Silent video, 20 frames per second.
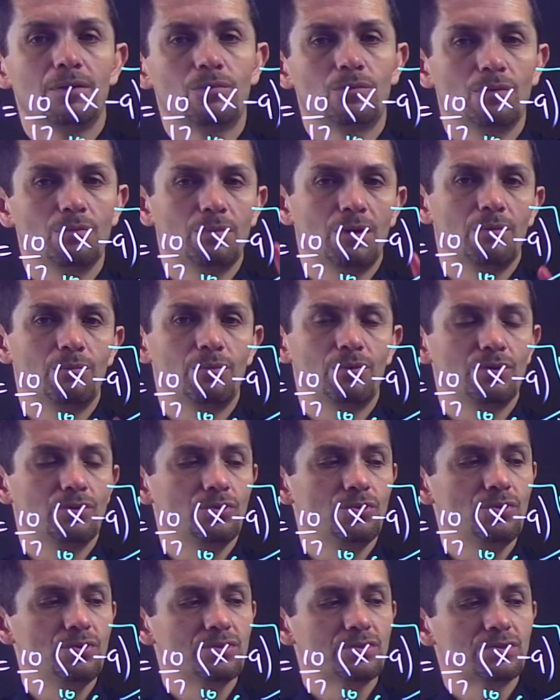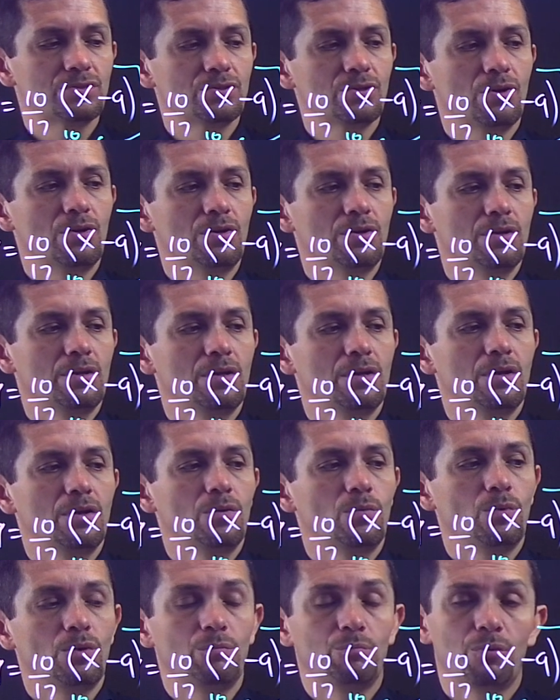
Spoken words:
remember, you either start with